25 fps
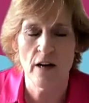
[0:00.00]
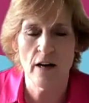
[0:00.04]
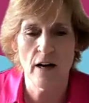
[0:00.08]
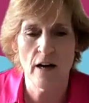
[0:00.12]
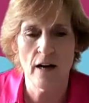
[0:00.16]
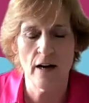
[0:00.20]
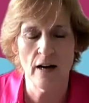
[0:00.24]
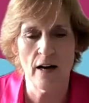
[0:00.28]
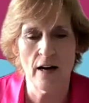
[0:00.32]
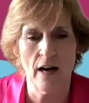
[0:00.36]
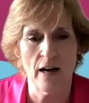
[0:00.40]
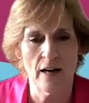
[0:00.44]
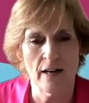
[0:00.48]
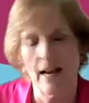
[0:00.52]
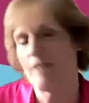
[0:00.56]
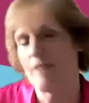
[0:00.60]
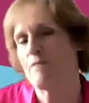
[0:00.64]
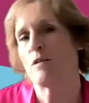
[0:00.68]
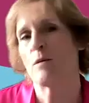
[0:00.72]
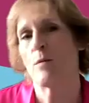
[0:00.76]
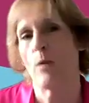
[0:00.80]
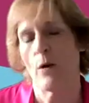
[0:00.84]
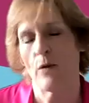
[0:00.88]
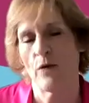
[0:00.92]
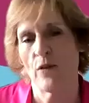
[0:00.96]
And
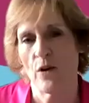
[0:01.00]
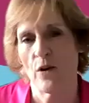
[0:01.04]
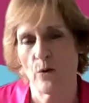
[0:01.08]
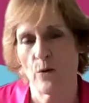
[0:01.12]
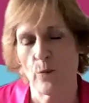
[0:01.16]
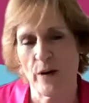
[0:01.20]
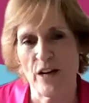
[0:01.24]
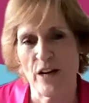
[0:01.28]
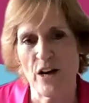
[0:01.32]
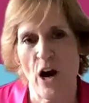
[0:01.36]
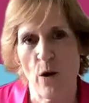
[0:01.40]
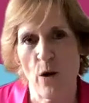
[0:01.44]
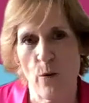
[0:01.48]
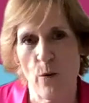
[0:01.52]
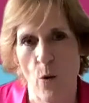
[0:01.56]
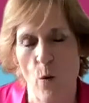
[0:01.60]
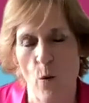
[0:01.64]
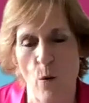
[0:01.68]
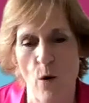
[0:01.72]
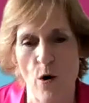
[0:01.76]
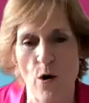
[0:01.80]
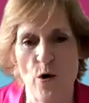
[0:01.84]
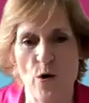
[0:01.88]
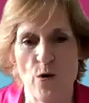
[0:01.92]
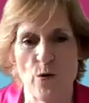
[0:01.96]
everyone that we know or
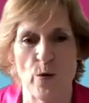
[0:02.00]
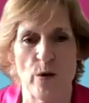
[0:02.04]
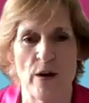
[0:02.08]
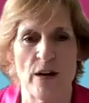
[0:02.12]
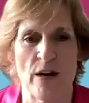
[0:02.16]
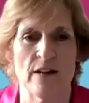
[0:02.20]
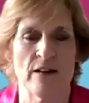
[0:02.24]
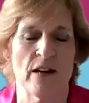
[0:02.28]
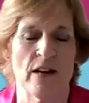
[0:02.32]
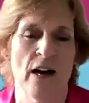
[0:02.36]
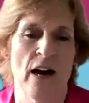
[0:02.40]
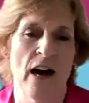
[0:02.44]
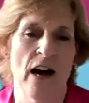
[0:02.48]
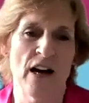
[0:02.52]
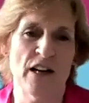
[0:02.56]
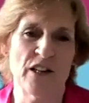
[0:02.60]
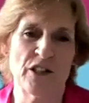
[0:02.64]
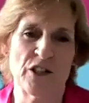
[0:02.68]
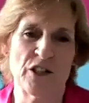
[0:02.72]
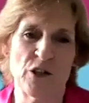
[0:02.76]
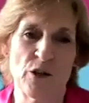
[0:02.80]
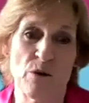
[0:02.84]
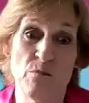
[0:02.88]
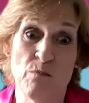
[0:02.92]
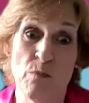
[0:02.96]
work with at
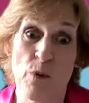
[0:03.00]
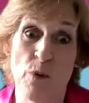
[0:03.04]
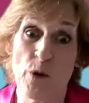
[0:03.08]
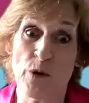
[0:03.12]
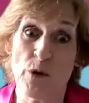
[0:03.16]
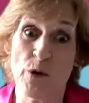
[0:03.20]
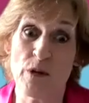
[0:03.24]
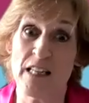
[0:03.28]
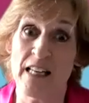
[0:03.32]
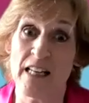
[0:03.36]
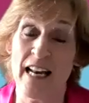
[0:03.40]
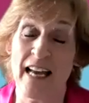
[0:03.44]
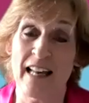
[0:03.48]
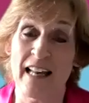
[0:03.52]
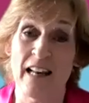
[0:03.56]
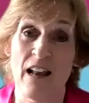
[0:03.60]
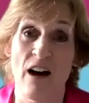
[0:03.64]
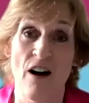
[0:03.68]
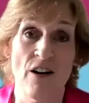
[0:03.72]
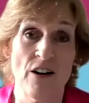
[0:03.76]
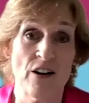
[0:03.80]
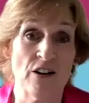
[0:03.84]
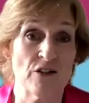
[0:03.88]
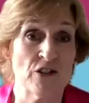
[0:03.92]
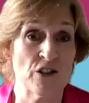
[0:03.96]
some point in our
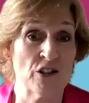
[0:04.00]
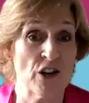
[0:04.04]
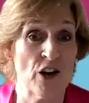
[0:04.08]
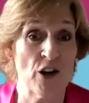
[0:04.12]
lives.